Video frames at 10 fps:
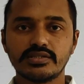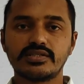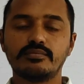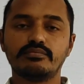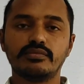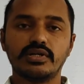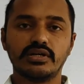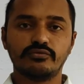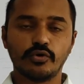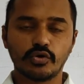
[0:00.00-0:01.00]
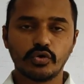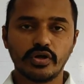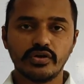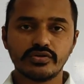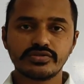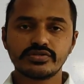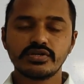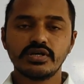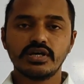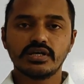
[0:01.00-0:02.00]
some photodiodes,
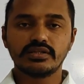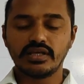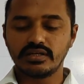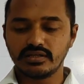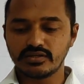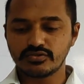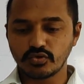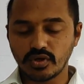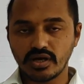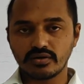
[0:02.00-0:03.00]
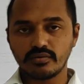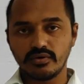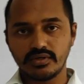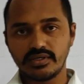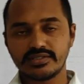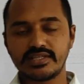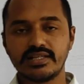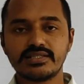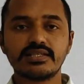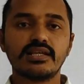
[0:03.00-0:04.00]
then solar
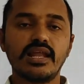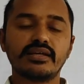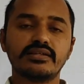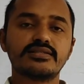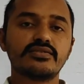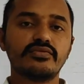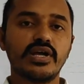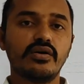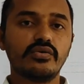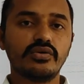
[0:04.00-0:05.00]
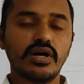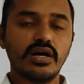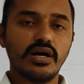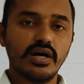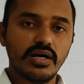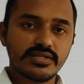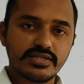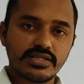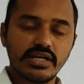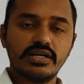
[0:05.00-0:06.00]
cells. Like this, we have
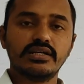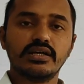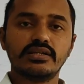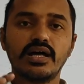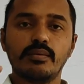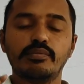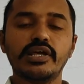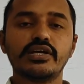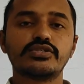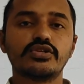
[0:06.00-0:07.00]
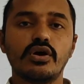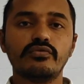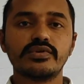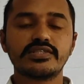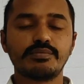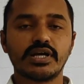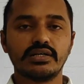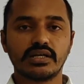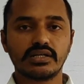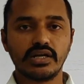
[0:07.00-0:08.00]
studied the application of
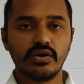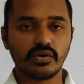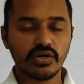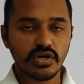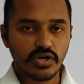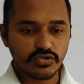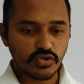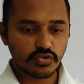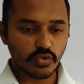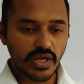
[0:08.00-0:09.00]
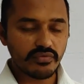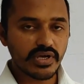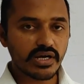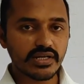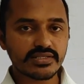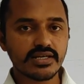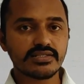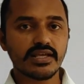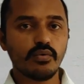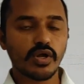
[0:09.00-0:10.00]
semiconductor diode. So today we are
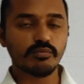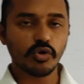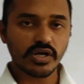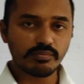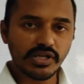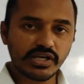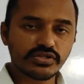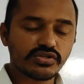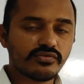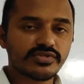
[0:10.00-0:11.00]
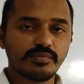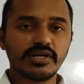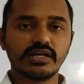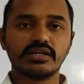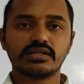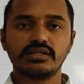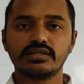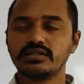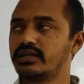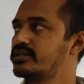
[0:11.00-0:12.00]
discussing one more application of
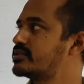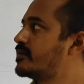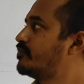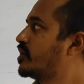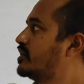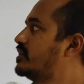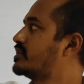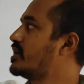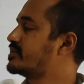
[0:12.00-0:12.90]
semiconductor, that is the